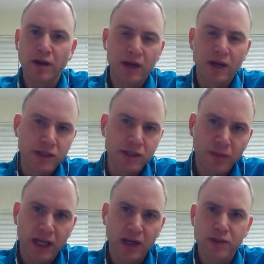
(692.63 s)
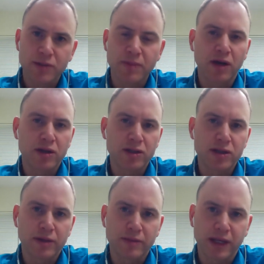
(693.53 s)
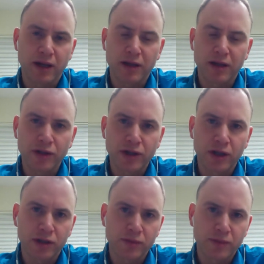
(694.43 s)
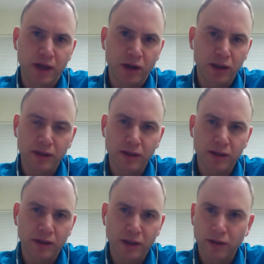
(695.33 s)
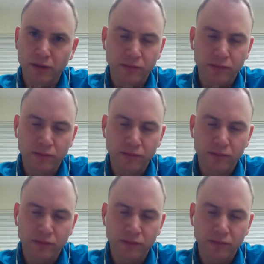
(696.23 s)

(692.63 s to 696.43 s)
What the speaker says: Someone else may call something. Another doctor may call it, you know,